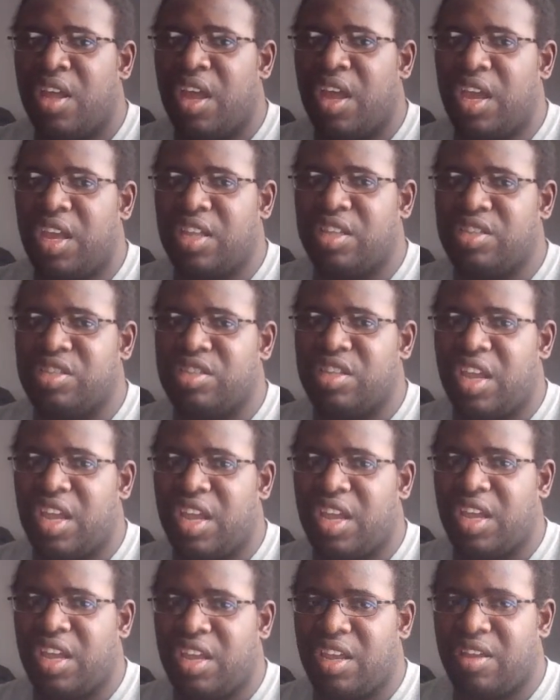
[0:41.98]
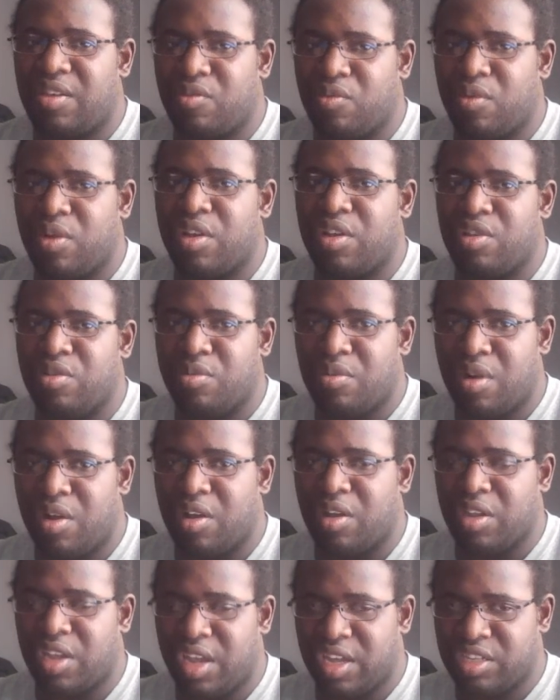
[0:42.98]
and staying where you
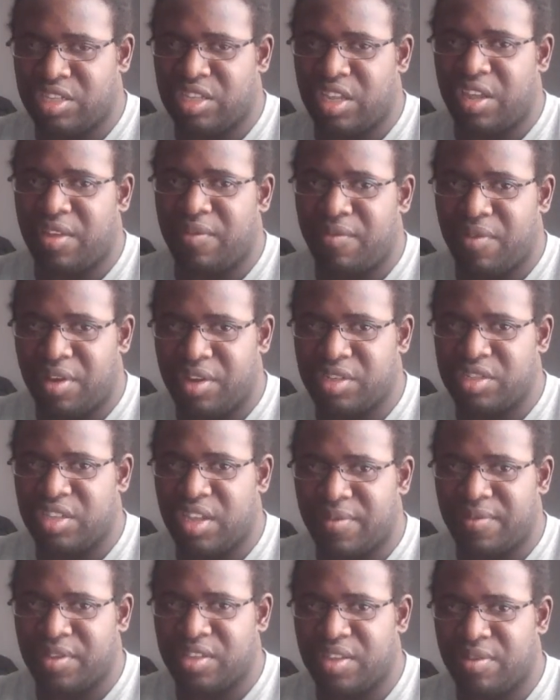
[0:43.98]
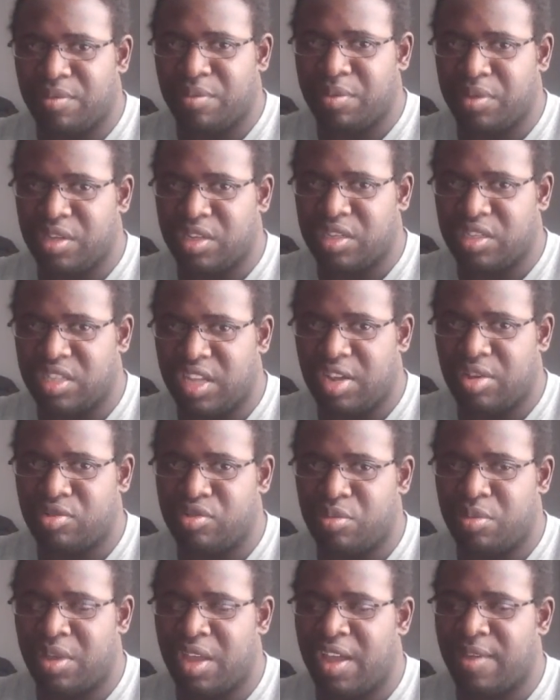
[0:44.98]
are. Yeah, staying very safe as ever, because not only
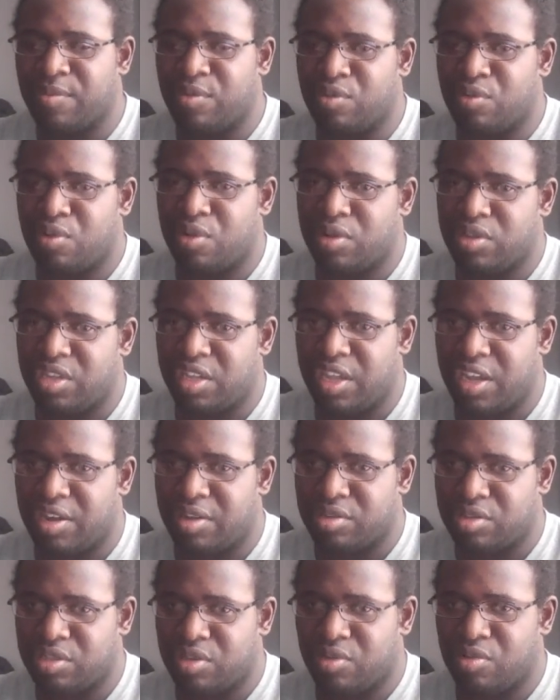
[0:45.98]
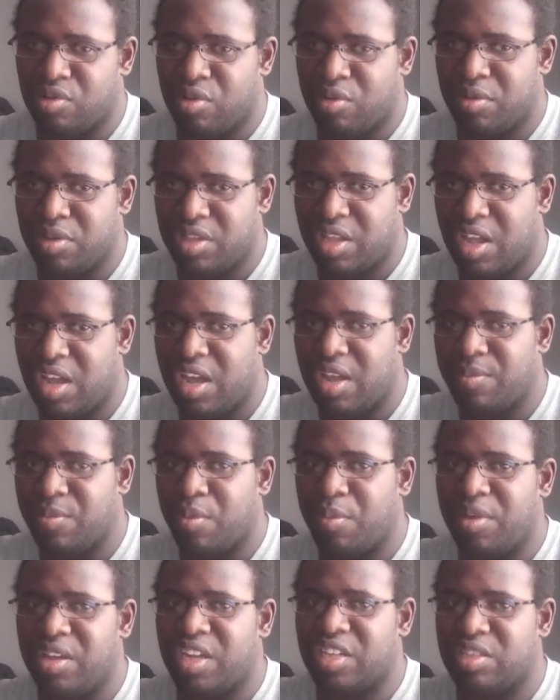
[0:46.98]
do we have the quarantine era still going on,
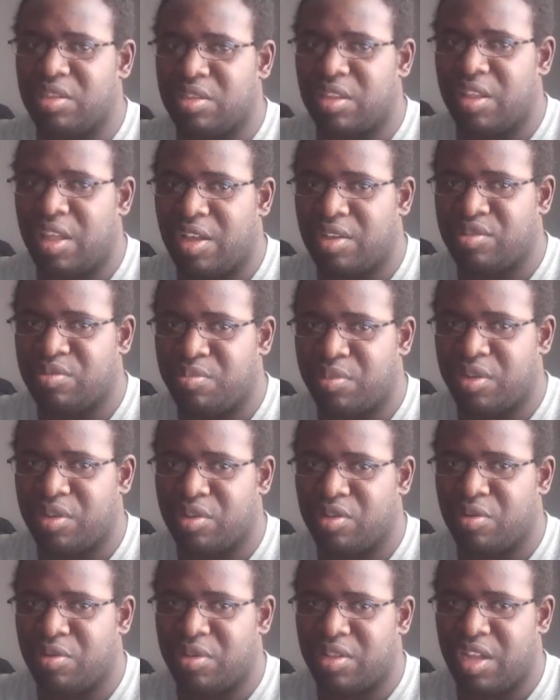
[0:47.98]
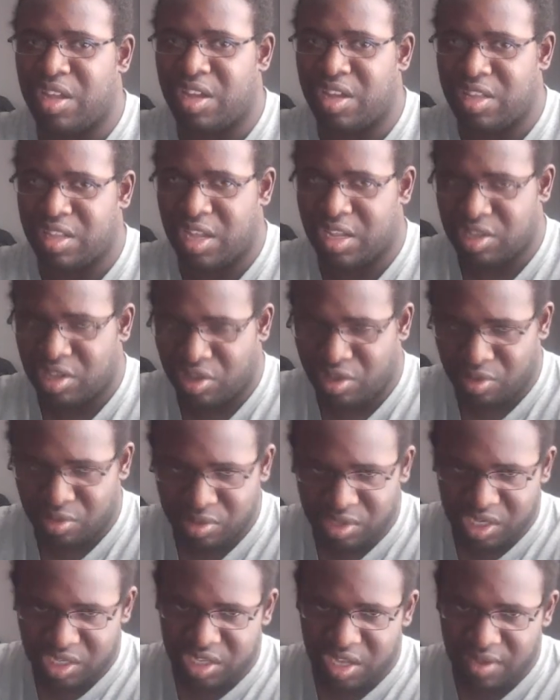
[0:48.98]
but we got something else bigger going on the
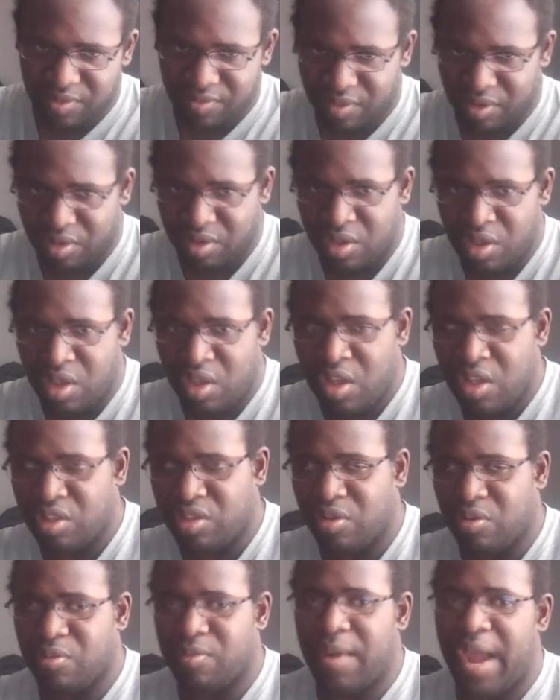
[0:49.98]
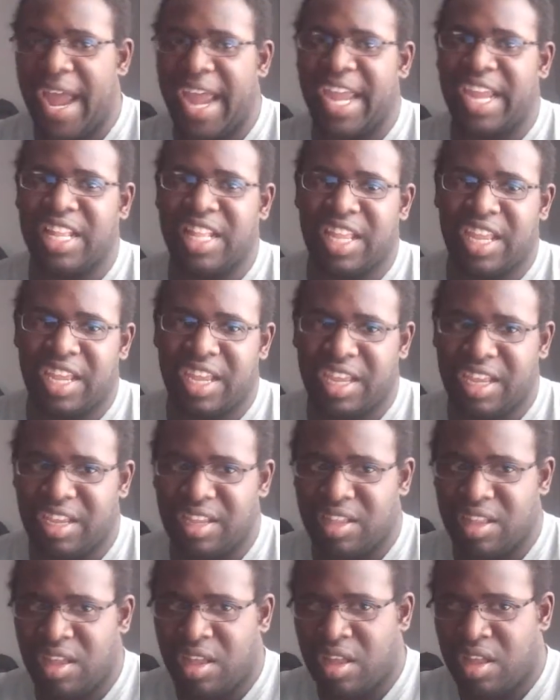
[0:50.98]
news as ever. The
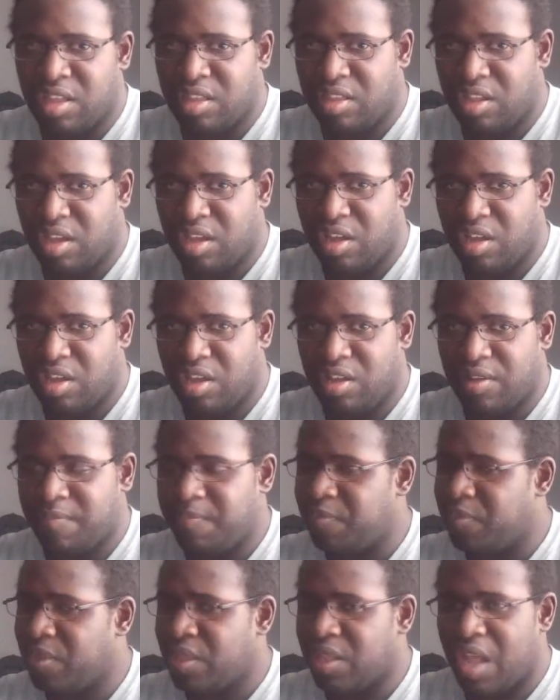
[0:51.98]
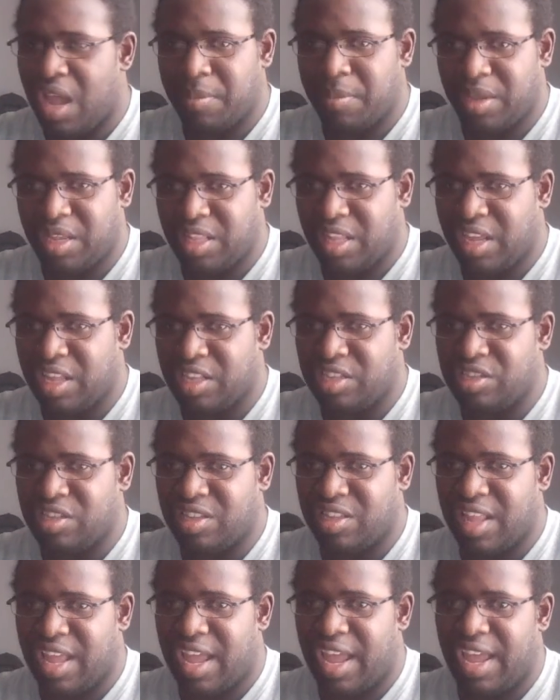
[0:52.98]
rioting, the
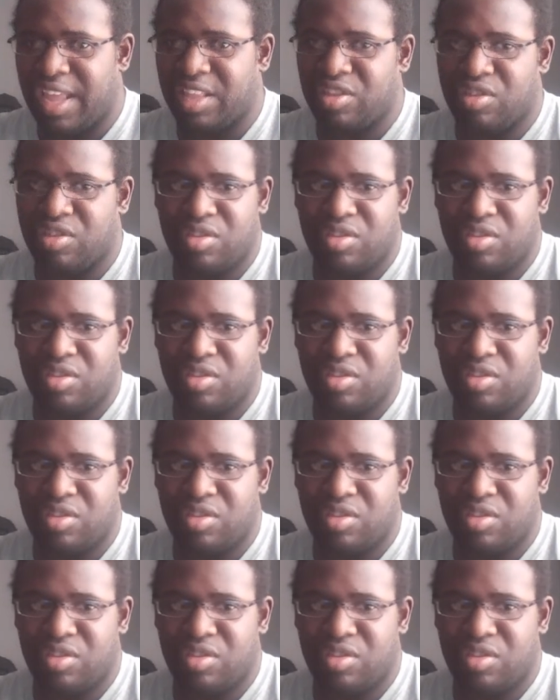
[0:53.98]
incident that